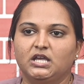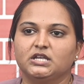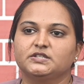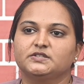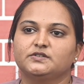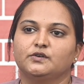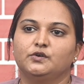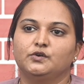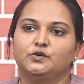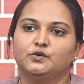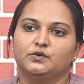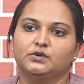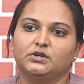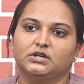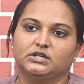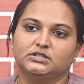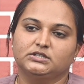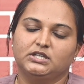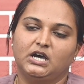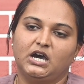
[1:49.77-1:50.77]
So
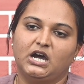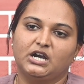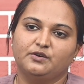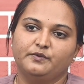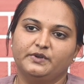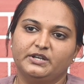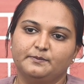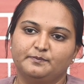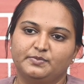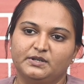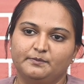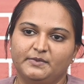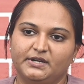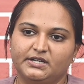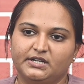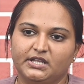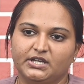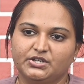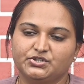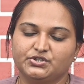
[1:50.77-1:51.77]
the hardware
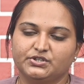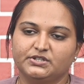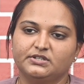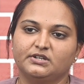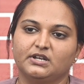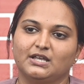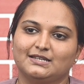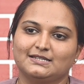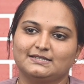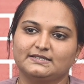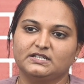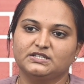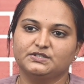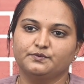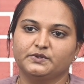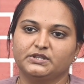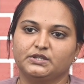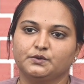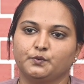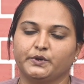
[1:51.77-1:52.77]
implementation results
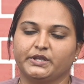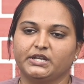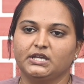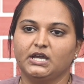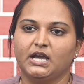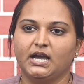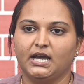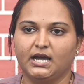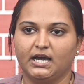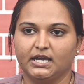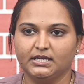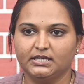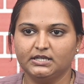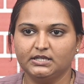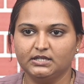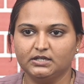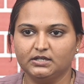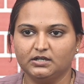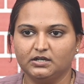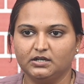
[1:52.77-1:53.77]
with a very
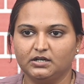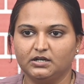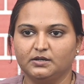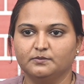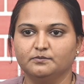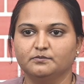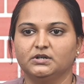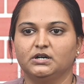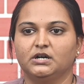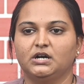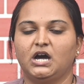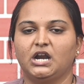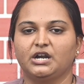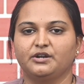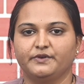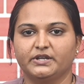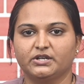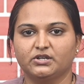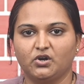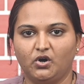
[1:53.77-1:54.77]
high
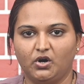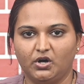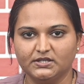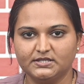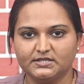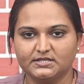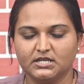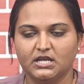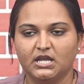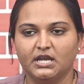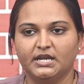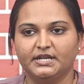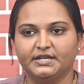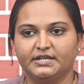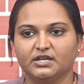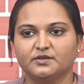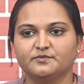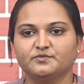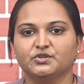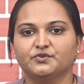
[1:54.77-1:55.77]
hardware cost in
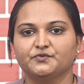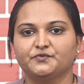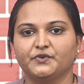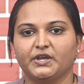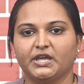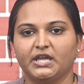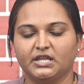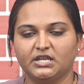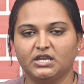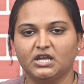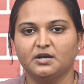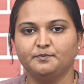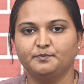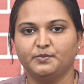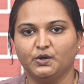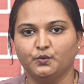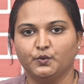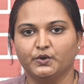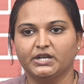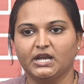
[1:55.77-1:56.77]
terms of area,
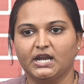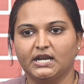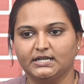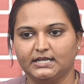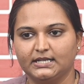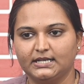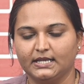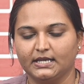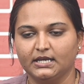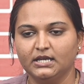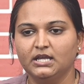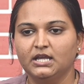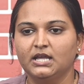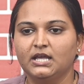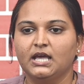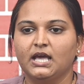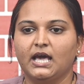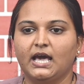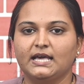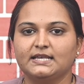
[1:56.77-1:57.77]
power, and delay,
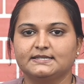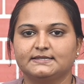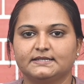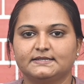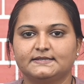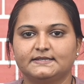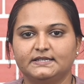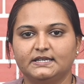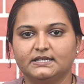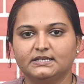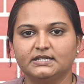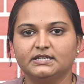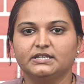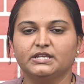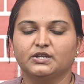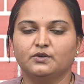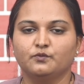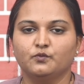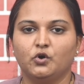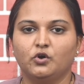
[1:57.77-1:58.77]
as the CNN
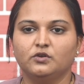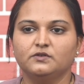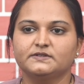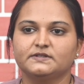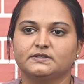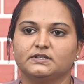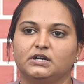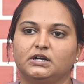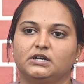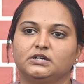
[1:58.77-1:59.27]
involves